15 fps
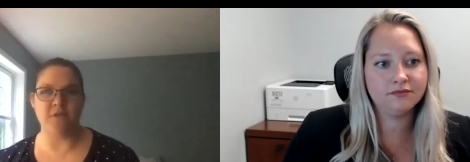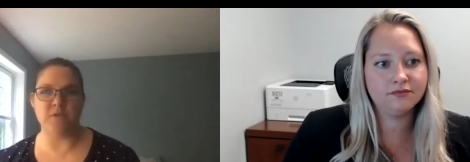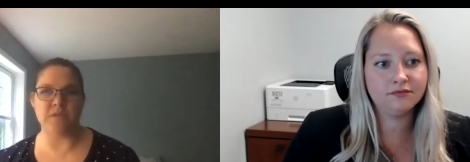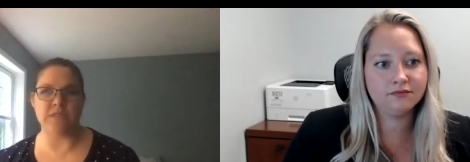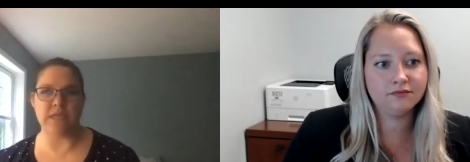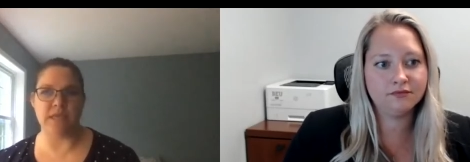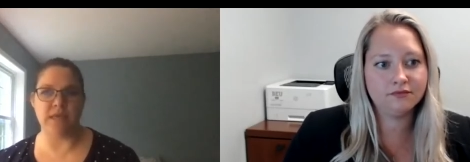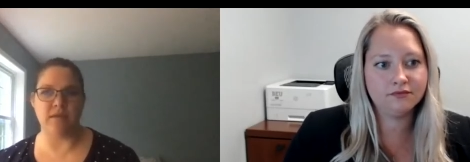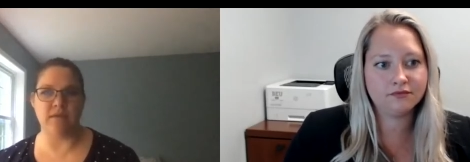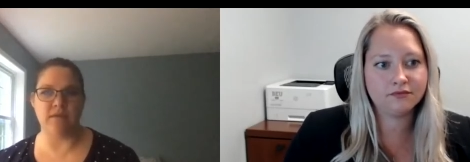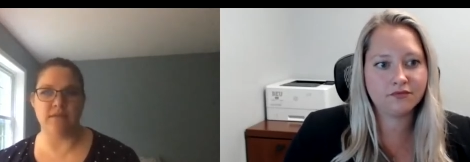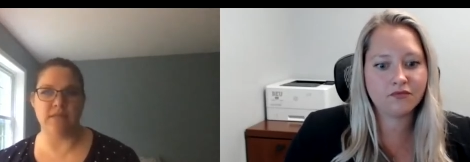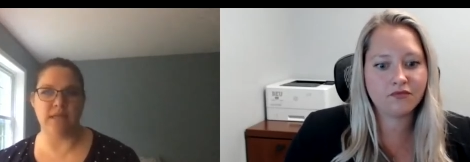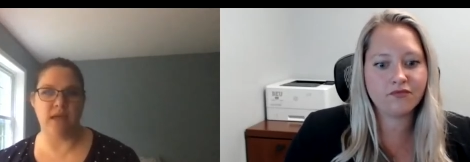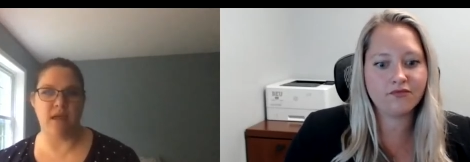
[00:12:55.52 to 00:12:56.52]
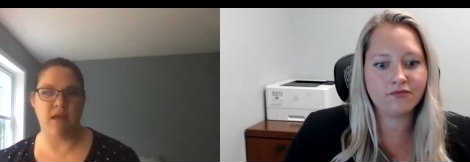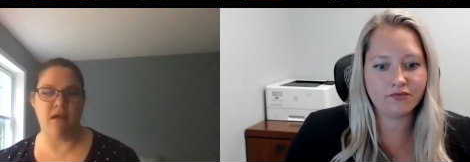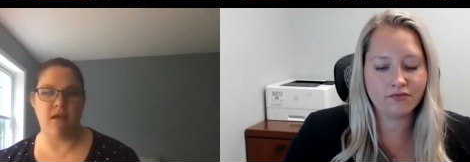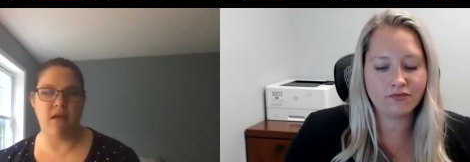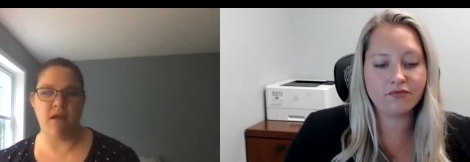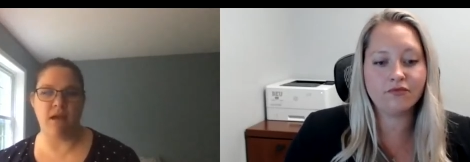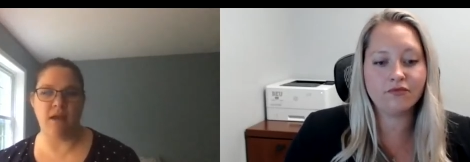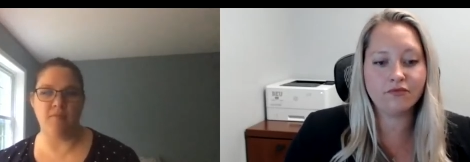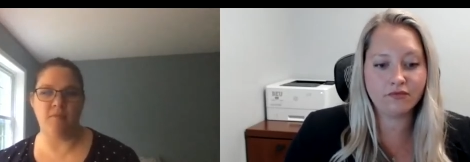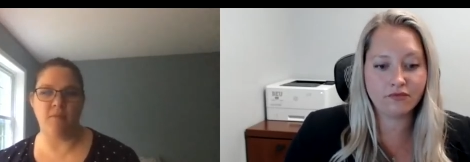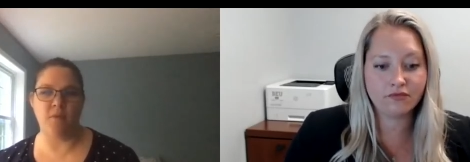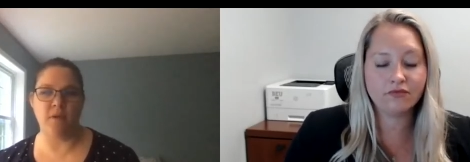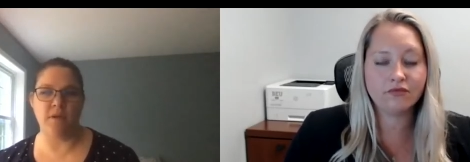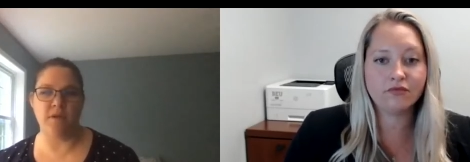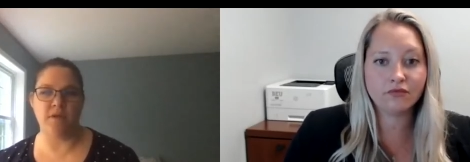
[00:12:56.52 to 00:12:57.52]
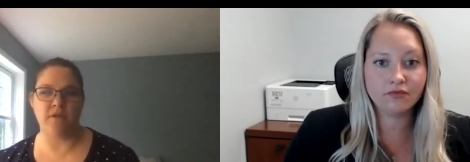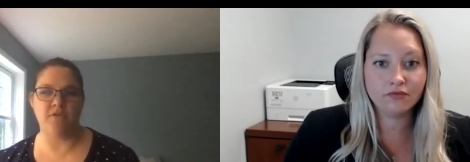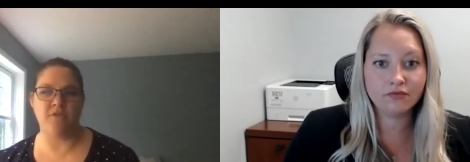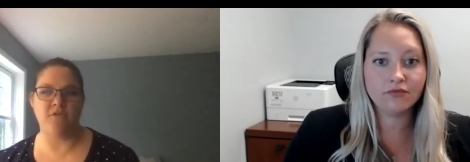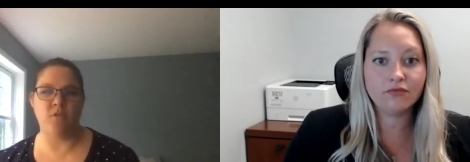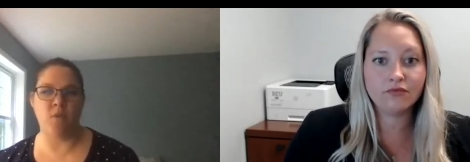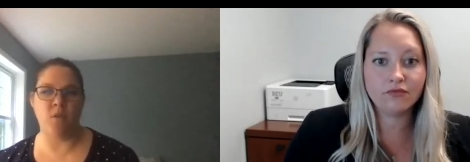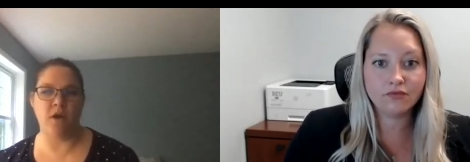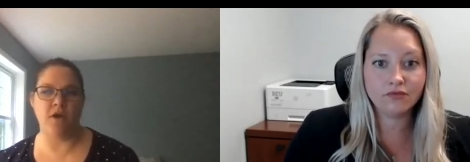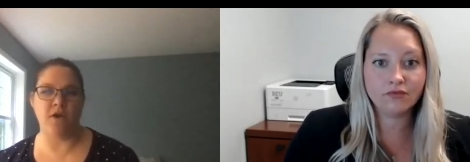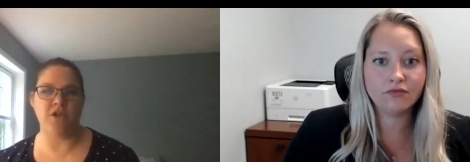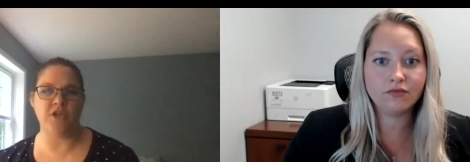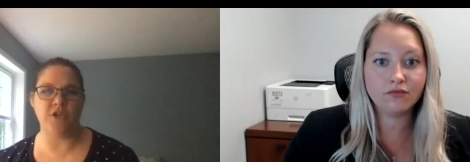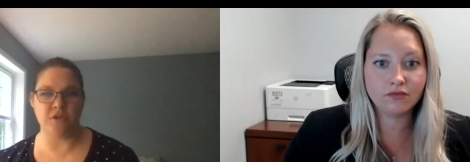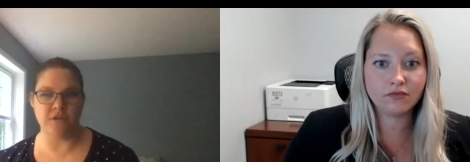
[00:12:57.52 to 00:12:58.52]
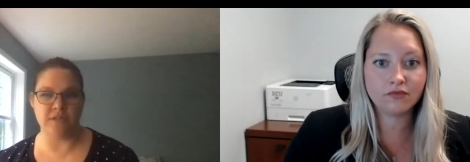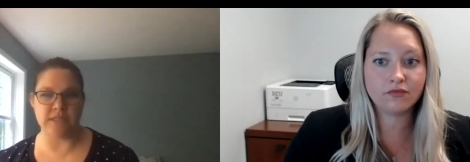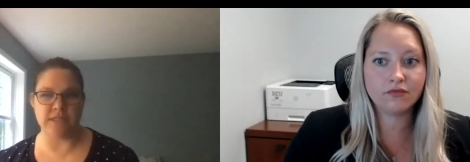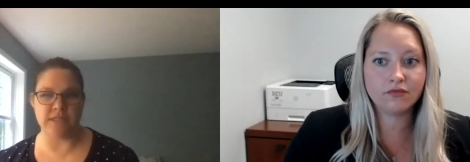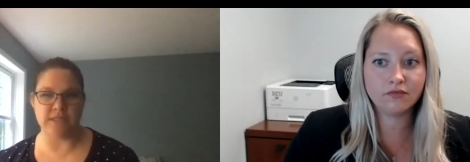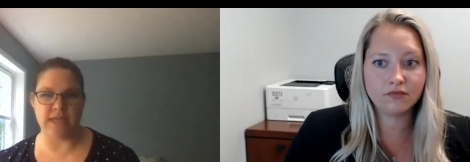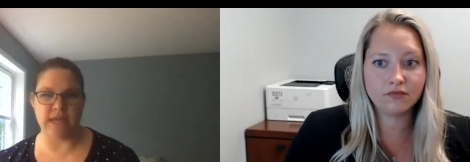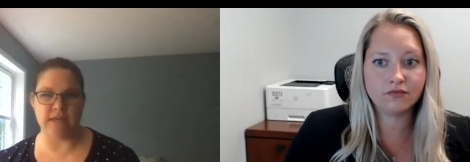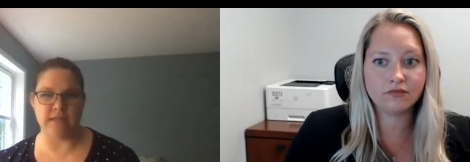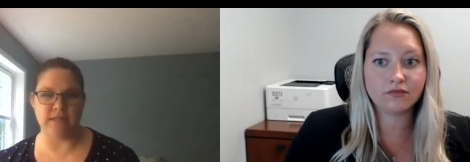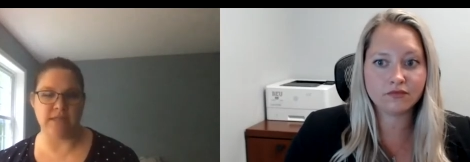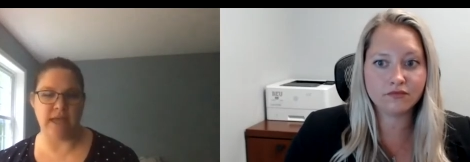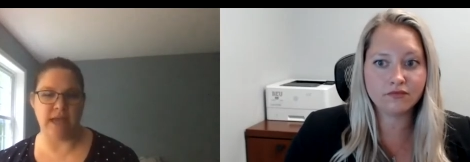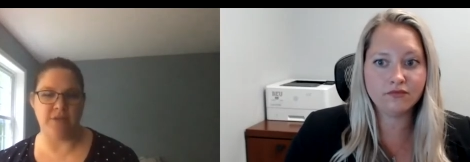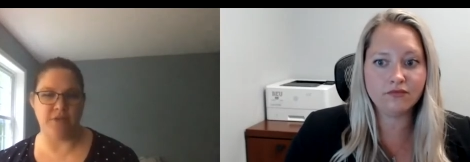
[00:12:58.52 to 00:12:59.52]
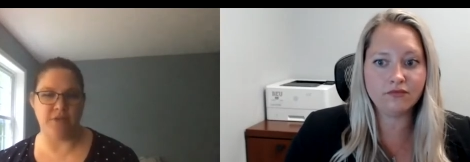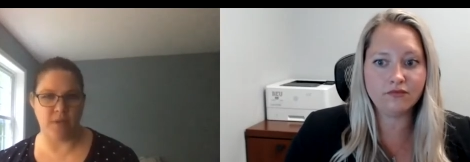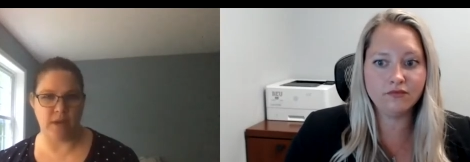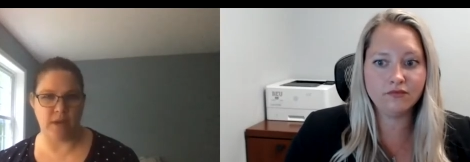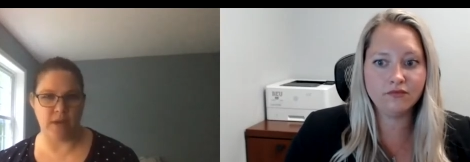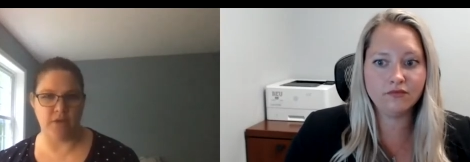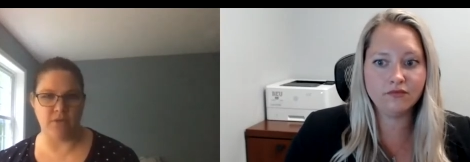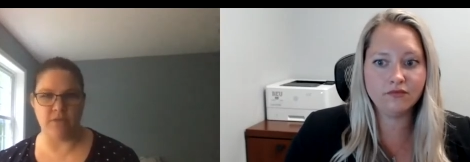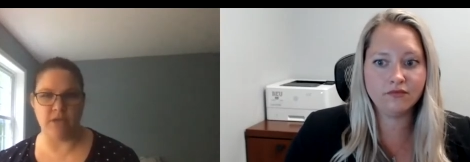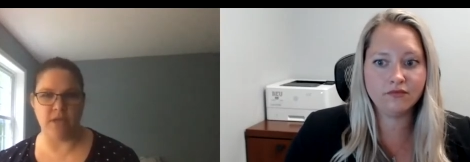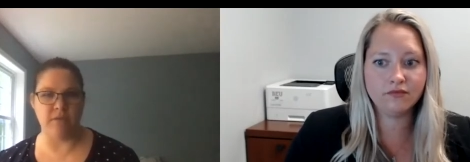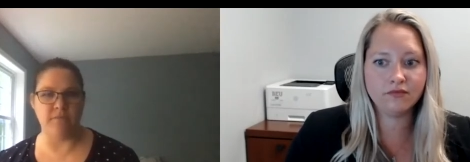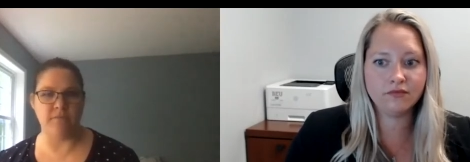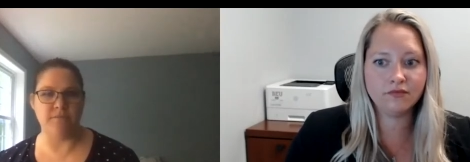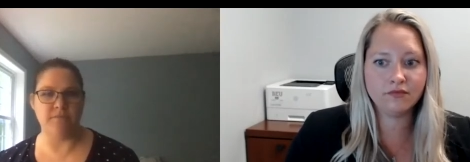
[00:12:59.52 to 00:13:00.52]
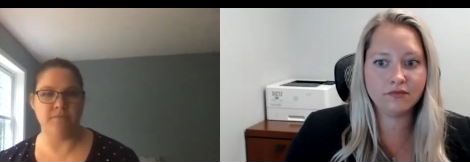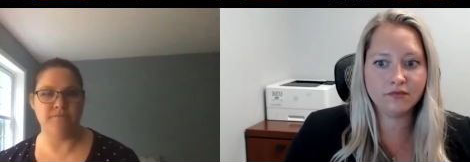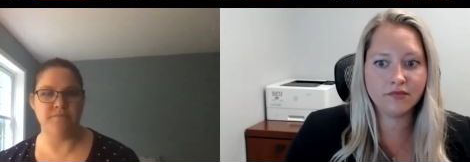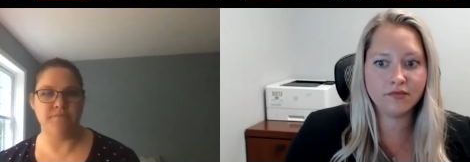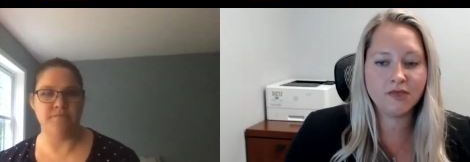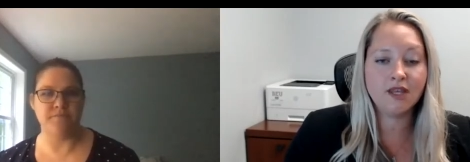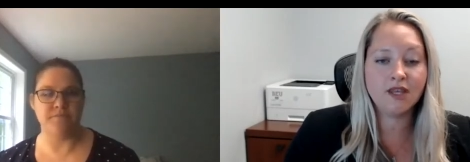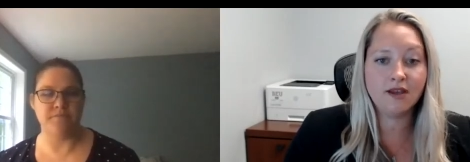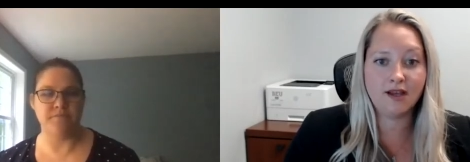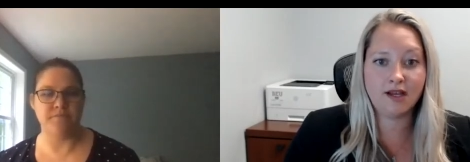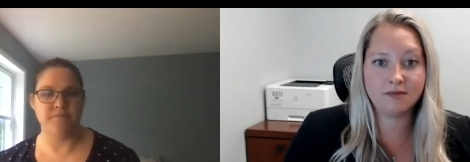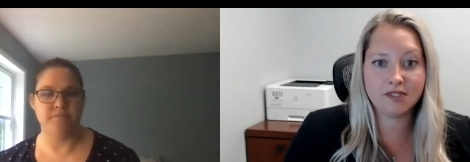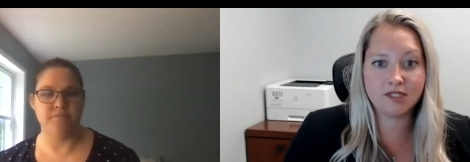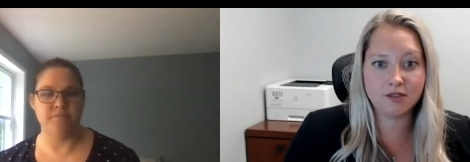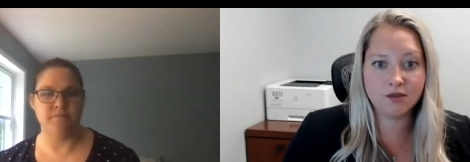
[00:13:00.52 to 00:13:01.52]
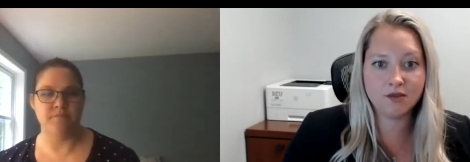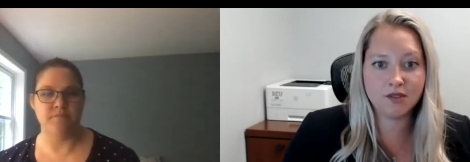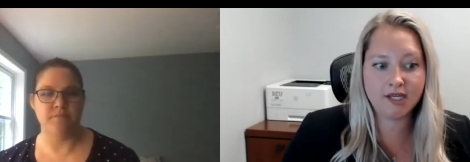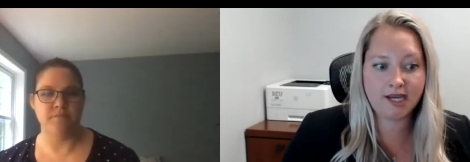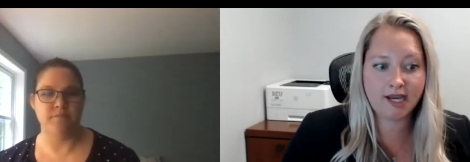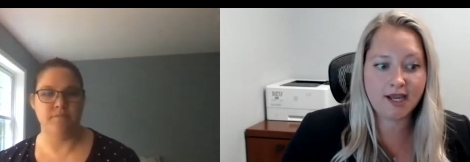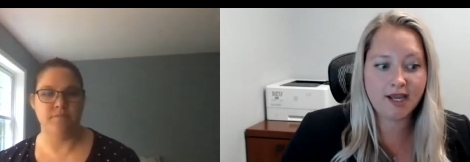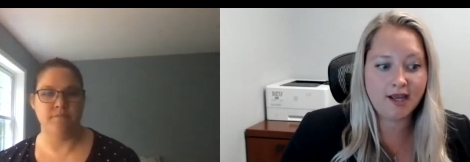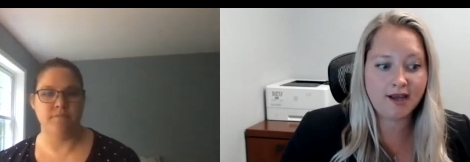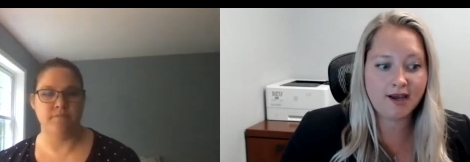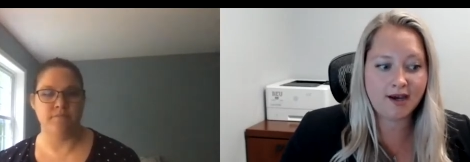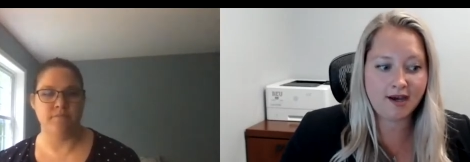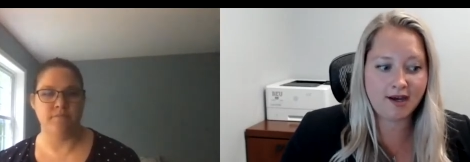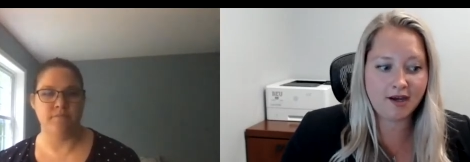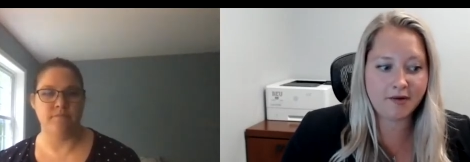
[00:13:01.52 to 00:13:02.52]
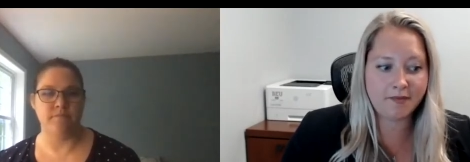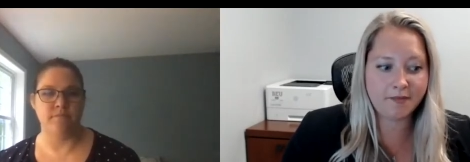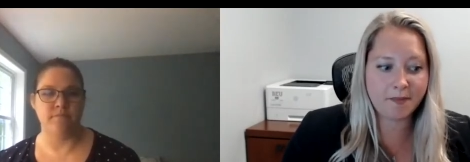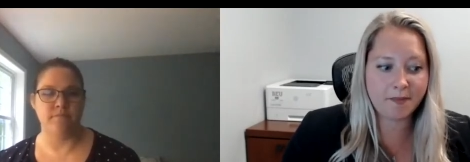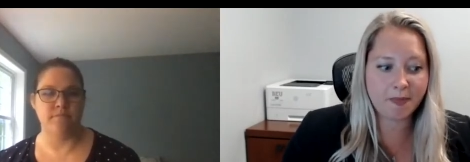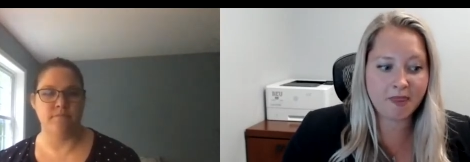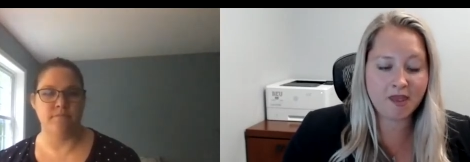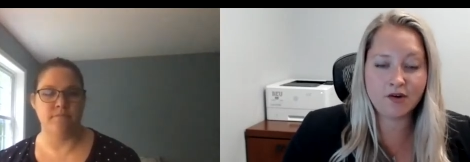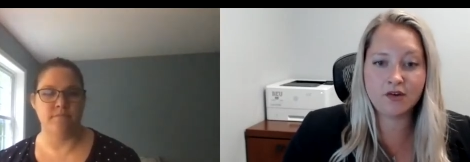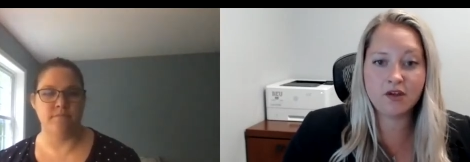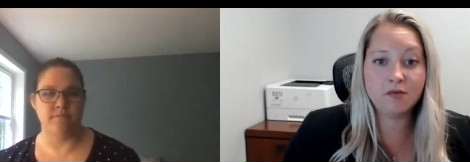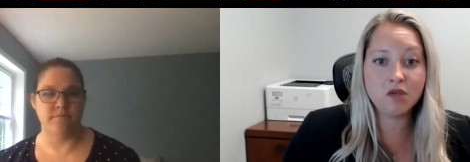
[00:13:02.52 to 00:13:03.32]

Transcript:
Speaker 1: skills that are important for your success at the credit union?
Speaker 2: Absolutely. Um, you